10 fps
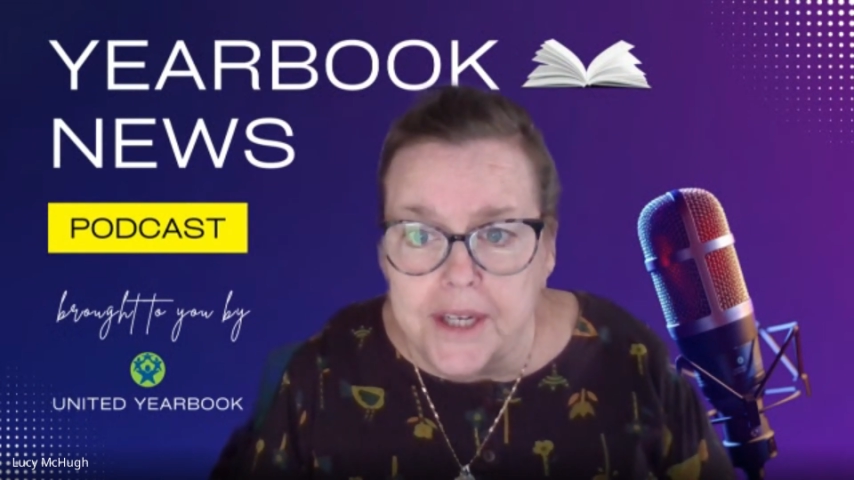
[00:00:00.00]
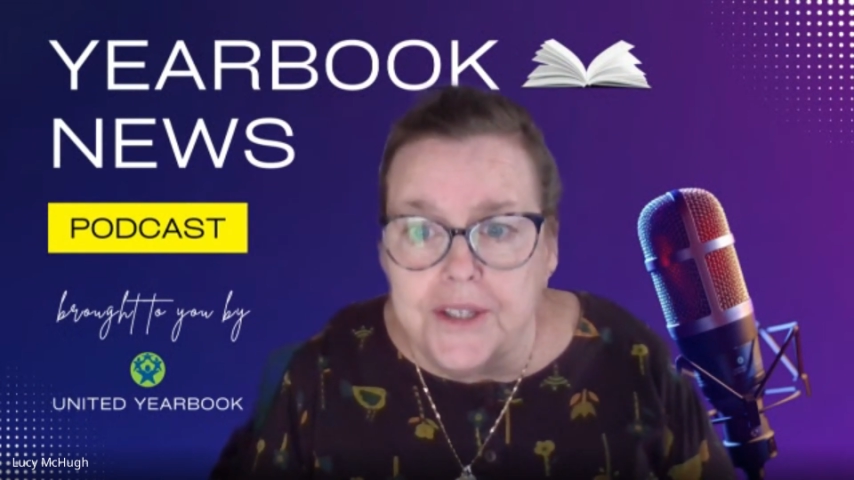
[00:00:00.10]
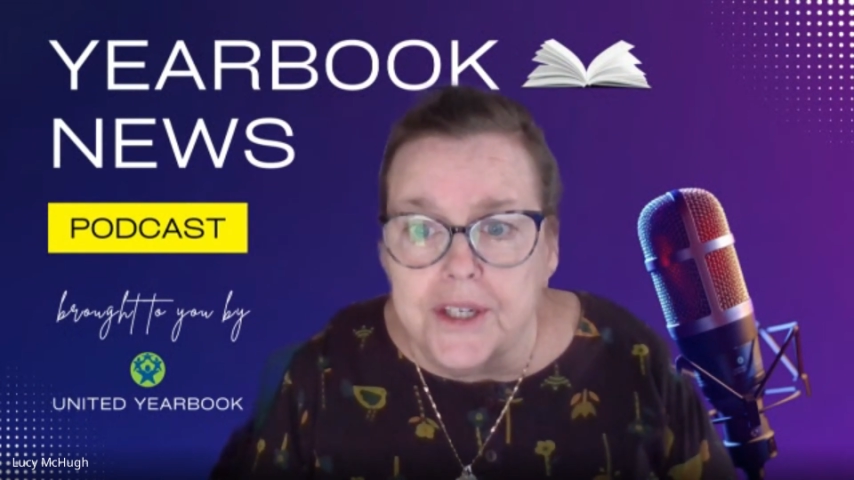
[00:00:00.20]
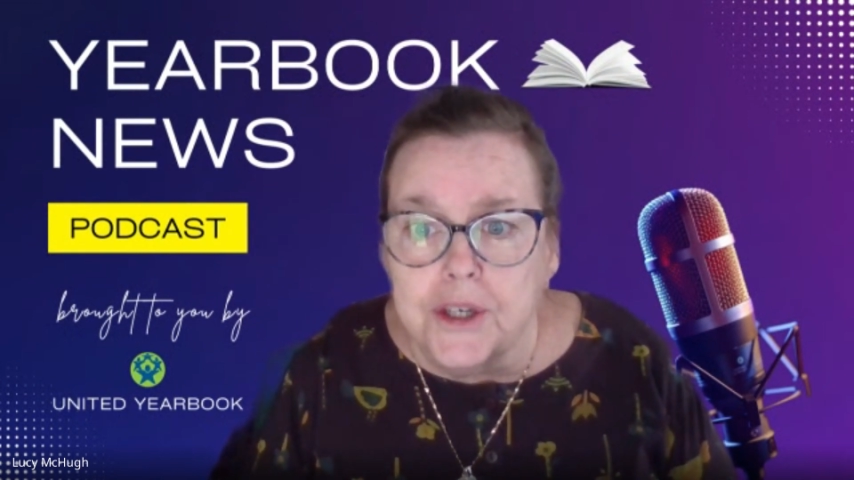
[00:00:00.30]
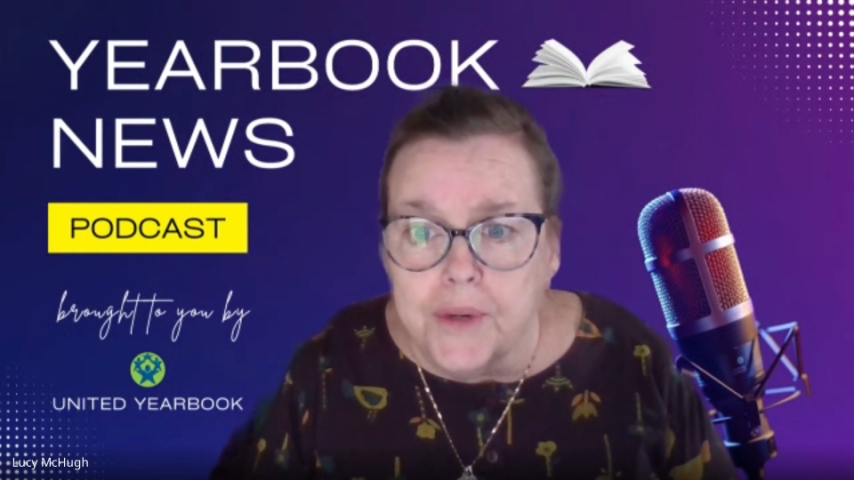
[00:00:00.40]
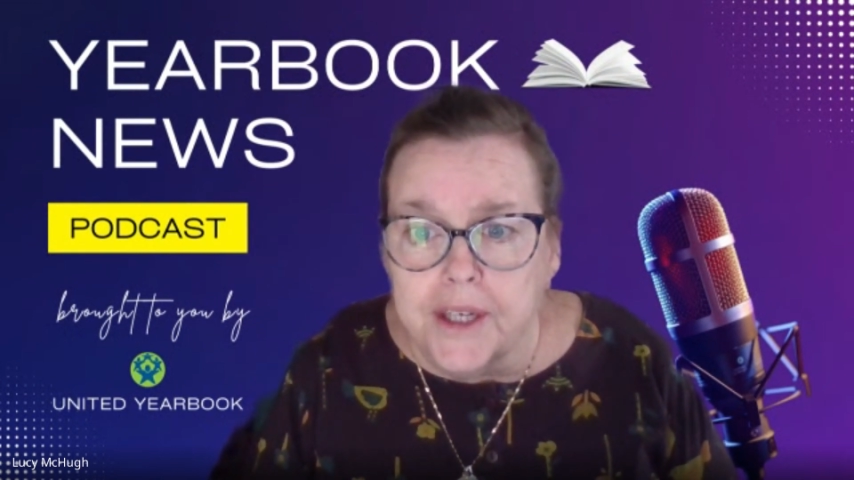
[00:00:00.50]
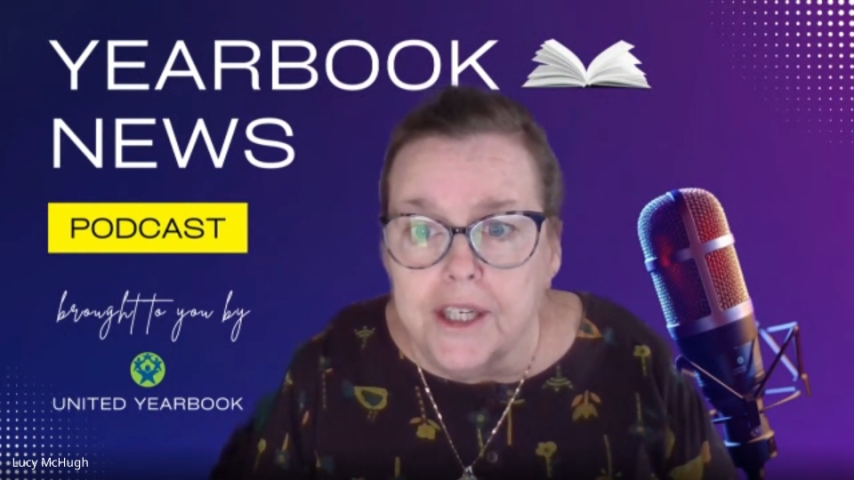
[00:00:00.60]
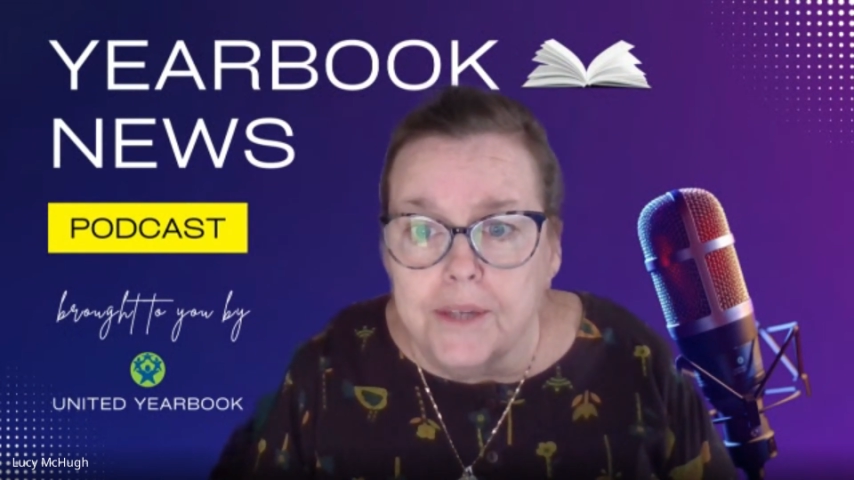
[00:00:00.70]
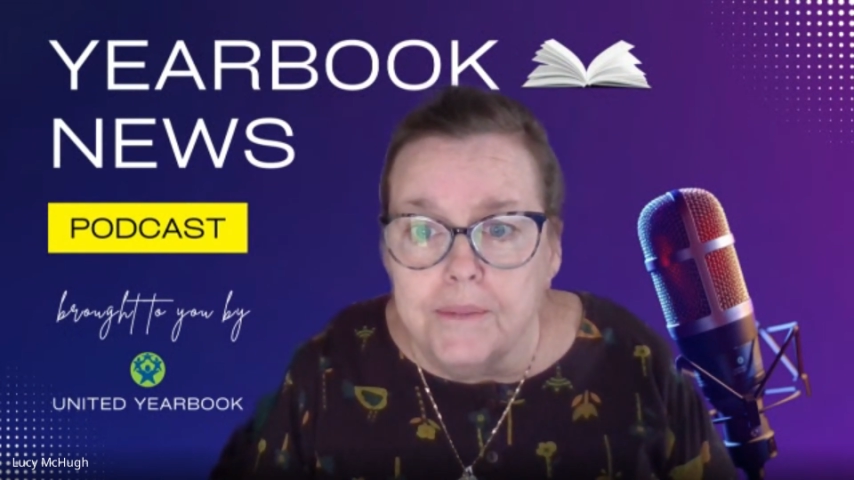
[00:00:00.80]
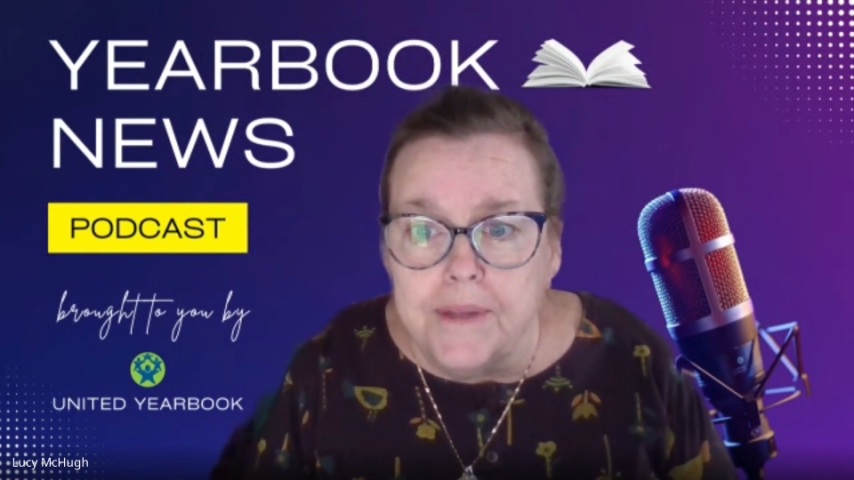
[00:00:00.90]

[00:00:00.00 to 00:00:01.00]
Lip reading: is in curriculum